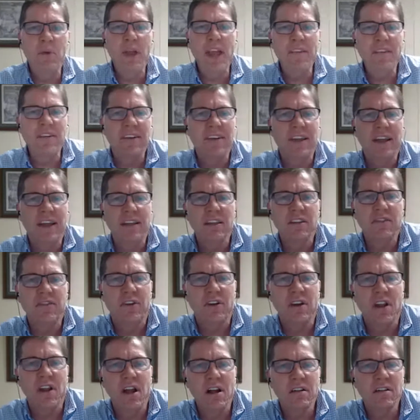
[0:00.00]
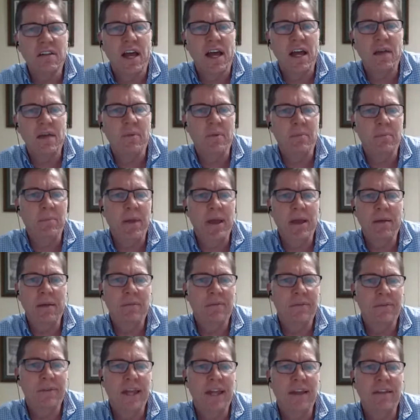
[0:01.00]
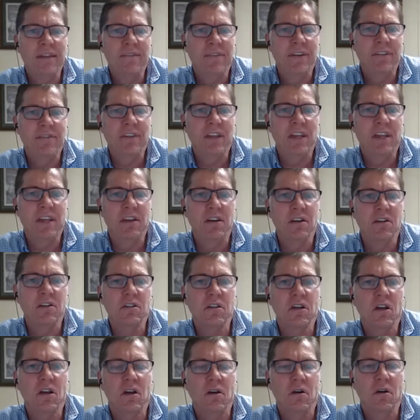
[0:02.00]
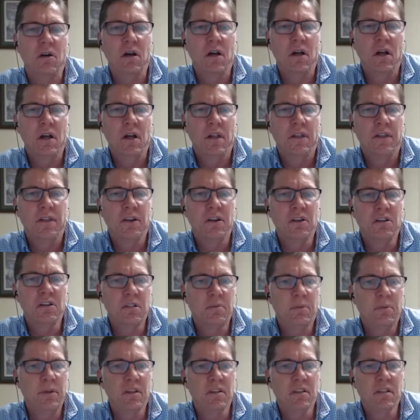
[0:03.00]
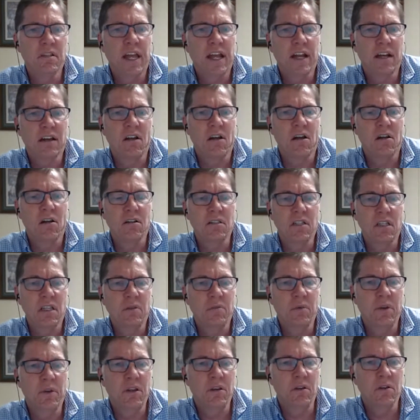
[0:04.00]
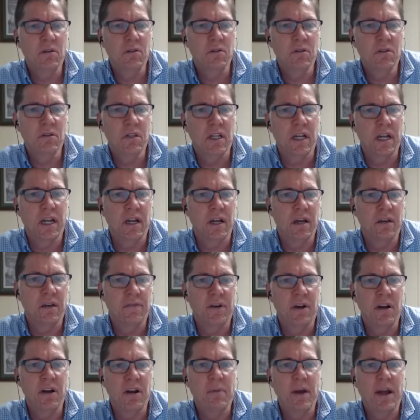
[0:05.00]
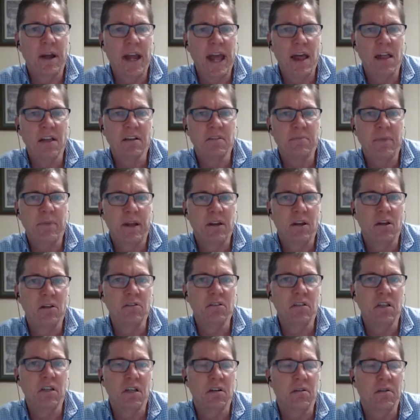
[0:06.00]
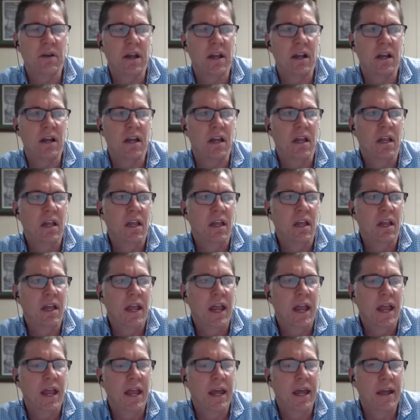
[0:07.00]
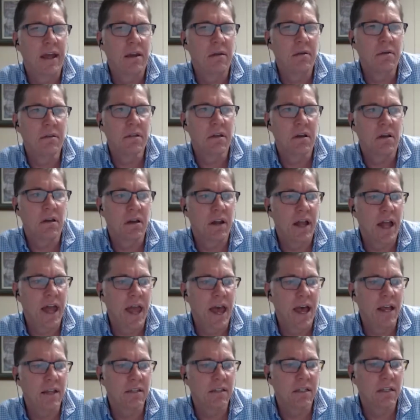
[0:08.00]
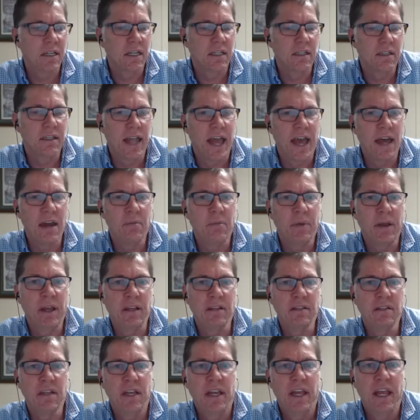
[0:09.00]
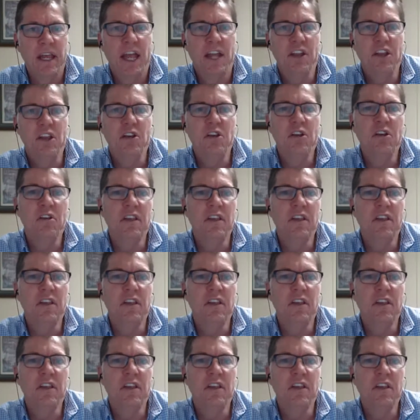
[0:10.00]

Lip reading: haven't done this for a long time, but man, 10, 15 years ago, there used to be this technology that we used that a friend of mine, Alex Mandosian, created, and it was called Ask Database. And you do